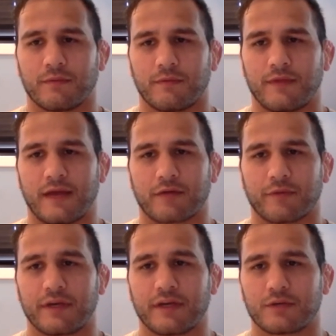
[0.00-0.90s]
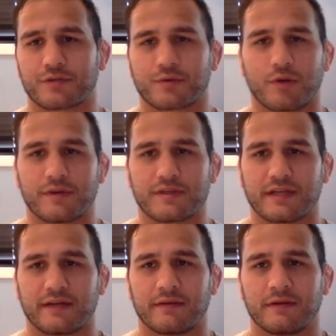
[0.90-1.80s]
that arena, which we're always
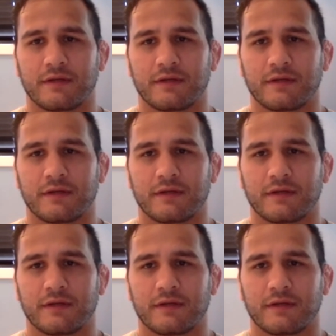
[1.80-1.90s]
in,